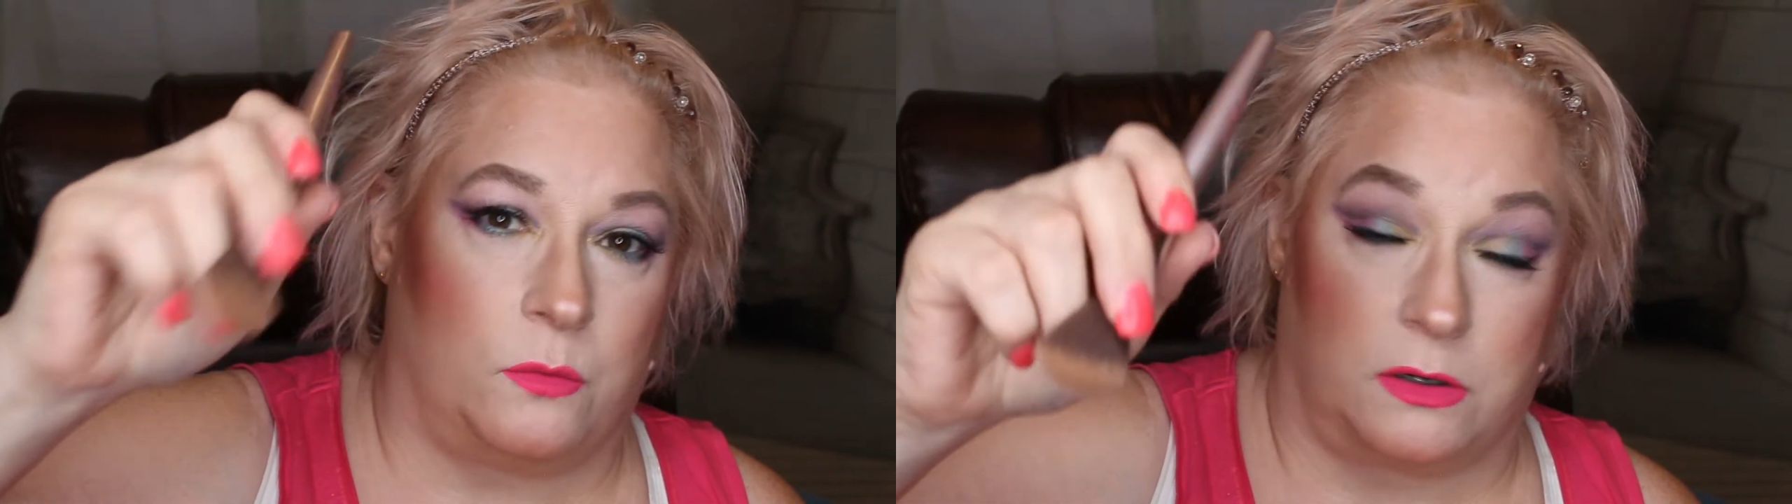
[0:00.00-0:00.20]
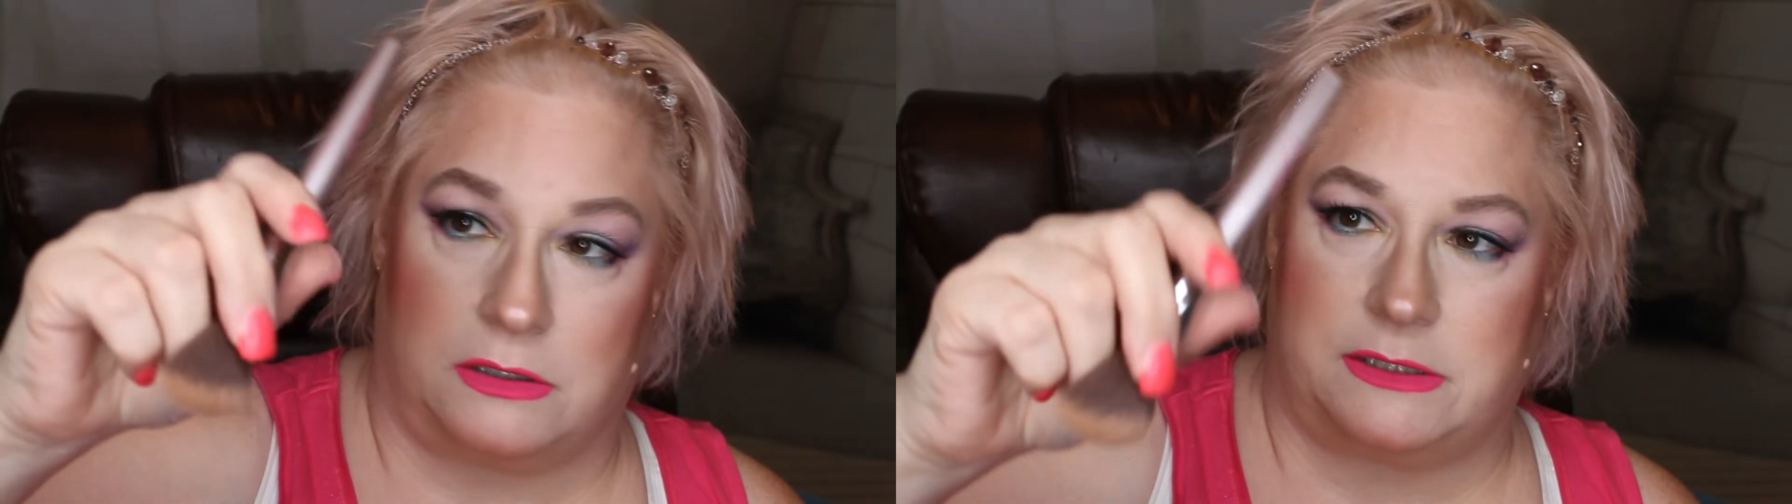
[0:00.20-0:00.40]

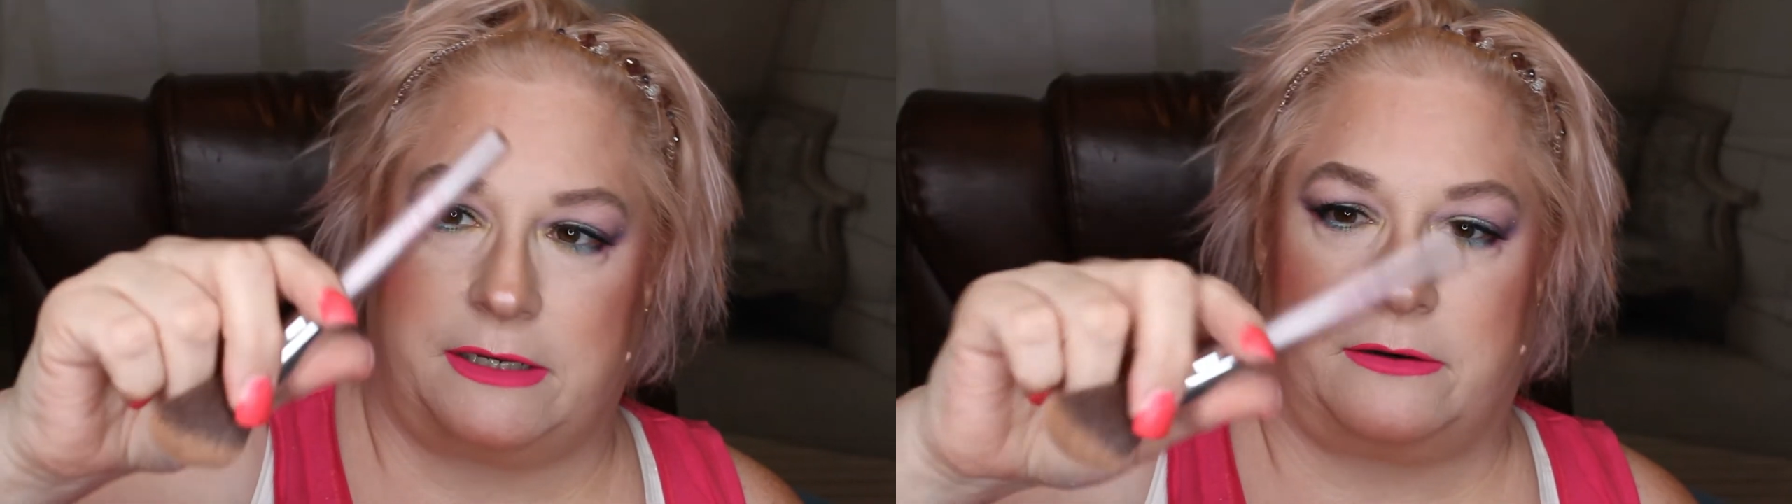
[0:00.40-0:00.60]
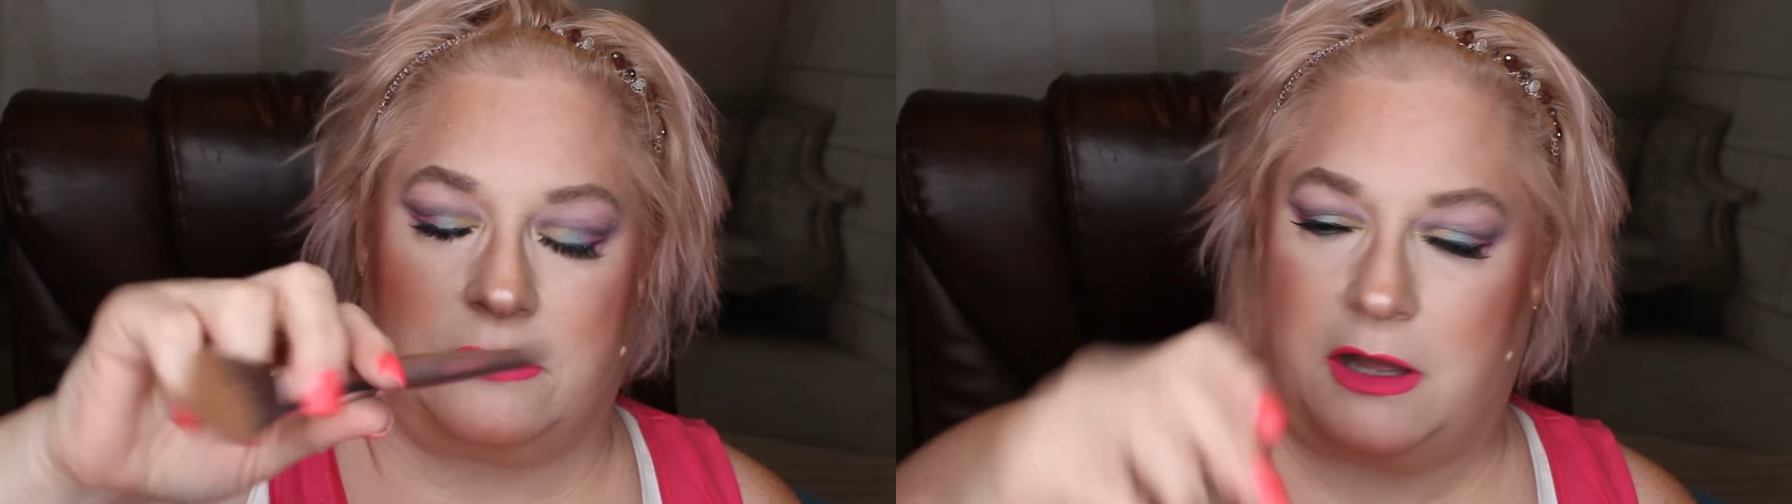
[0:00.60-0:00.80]
World
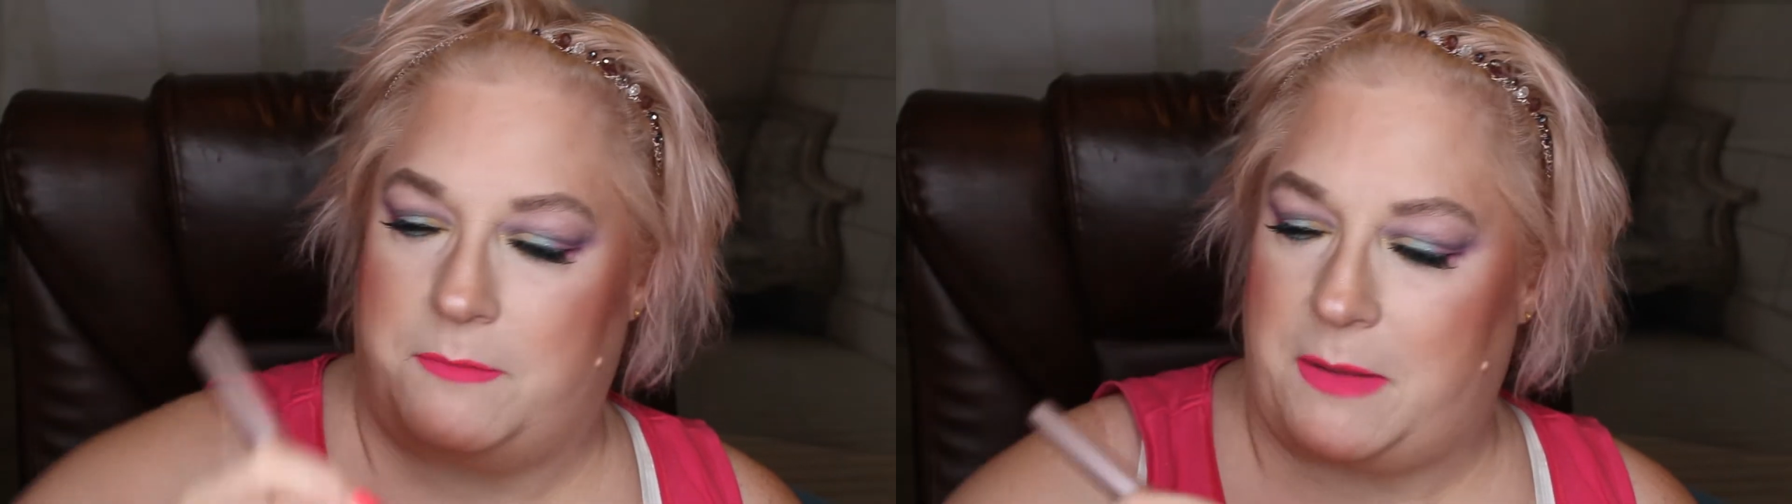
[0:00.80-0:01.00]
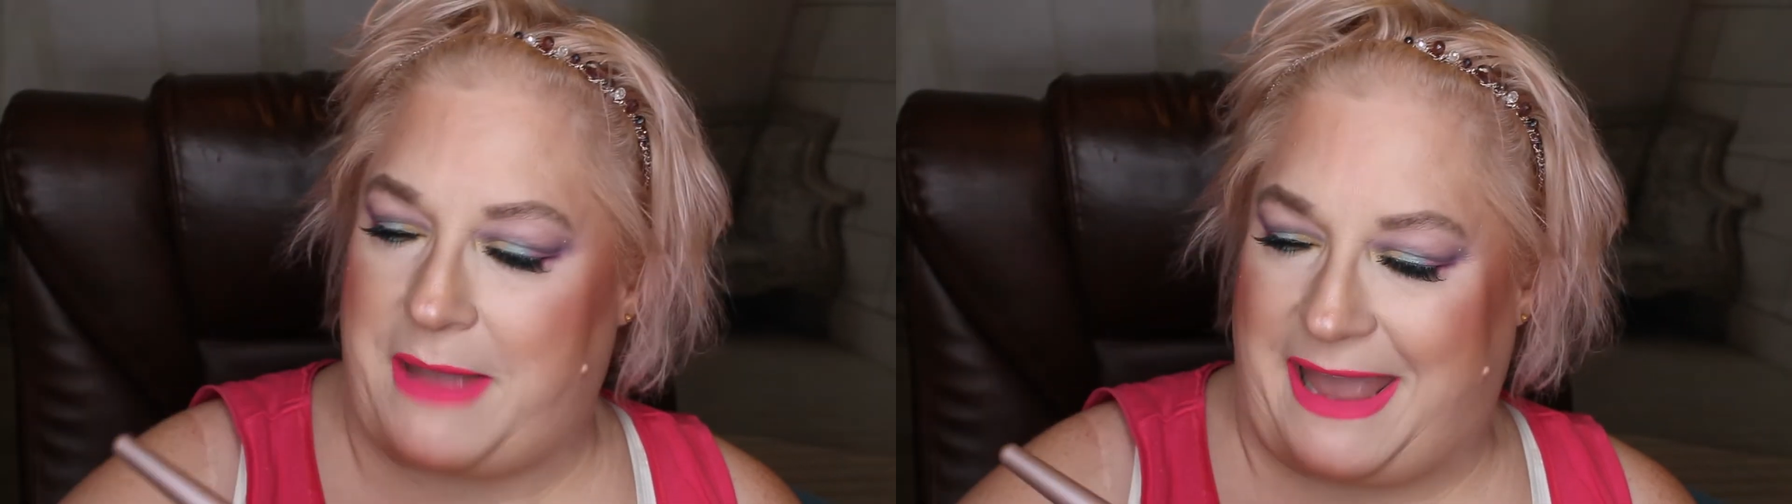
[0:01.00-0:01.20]
and it'll come up.